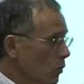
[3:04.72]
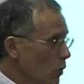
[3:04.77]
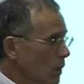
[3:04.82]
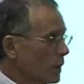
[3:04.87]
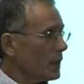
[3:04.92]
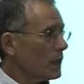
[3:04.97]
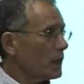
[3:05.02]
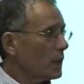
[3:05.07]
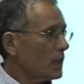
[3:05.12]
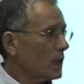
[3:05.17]

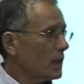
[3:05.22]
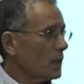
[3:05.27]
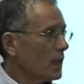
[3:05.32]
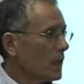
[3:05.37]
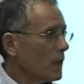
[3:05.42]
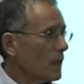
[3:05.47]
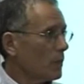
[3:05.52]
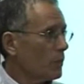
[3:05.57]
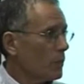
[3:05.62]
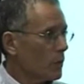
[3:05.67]
work and
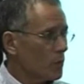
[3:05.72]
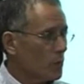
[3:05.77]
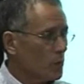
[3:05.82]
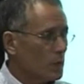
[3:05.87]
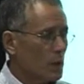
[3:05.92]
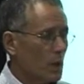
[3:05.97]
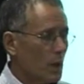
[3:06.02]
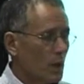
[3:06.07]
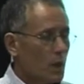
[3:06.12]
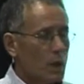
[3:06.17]
enabled
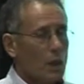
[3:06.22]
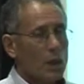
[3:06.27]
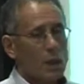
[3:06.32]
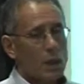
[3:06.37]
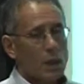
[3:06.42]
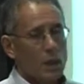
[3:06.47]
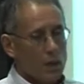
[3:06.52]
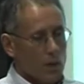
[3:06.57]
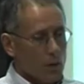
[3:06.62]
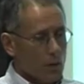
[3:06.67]

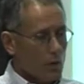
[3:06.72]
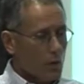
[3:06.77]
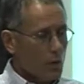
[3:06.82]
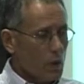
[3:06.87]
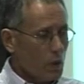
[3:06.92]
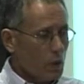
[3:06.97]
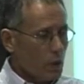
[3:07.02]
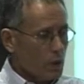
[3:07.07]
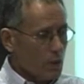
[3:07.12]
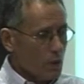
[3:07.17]
the
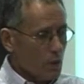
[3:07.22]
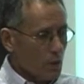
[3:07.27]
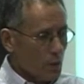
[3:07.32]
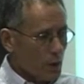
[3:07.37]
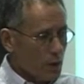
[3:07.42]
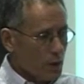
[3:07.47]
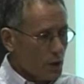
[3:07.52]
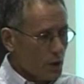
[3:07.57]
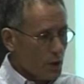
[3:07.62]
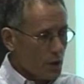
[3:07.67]

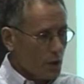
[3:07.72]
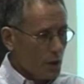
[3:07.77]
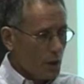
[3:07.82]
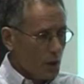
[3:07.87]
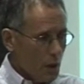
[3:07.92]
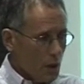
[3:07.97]
reintegration